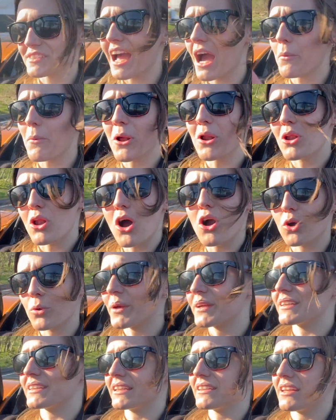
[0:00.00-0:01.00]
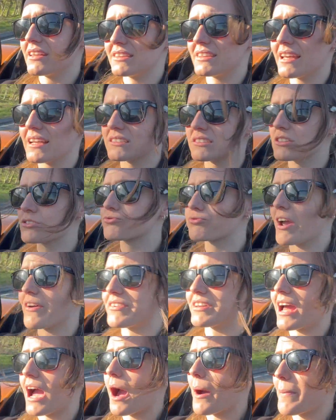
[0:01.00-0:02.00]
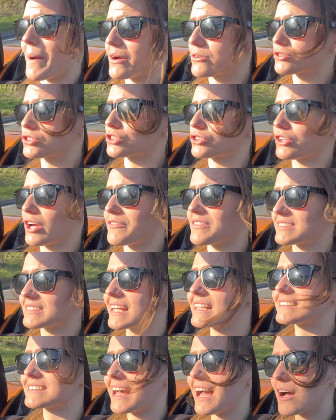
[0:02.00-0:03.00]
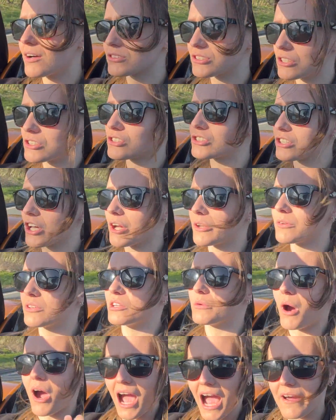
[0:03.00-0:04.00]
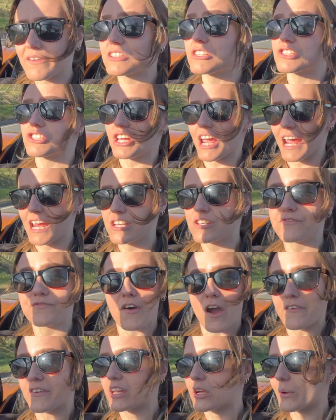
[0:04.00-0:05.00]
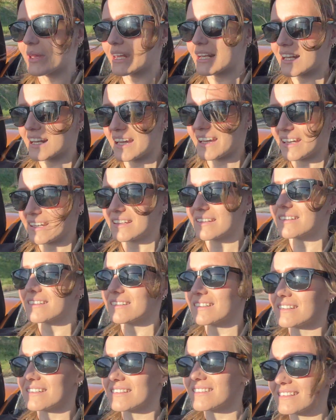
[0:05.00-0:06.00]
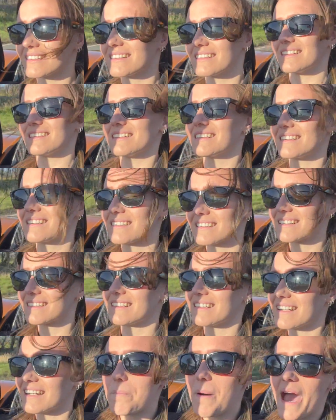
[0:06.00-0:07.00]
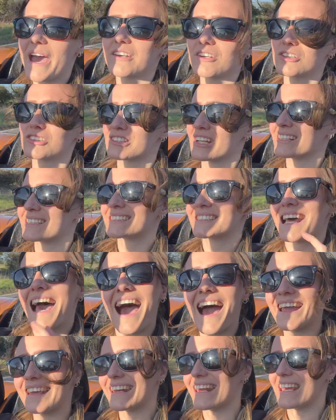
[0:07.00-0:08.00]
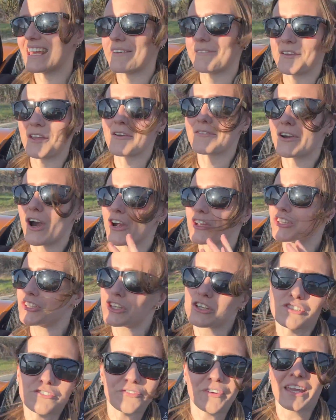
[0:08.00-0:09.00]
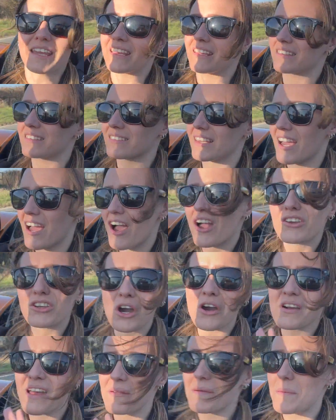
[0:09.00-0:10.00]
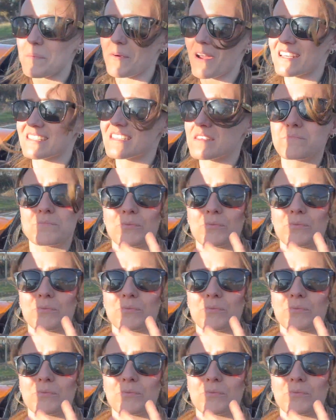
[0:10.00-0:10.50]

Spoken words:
out a lot quicker than you think, so it's revving out about just over 6,000, so you are having to change very quickly. Pedals are tiny. If you've got huge feet, you're going to be pressing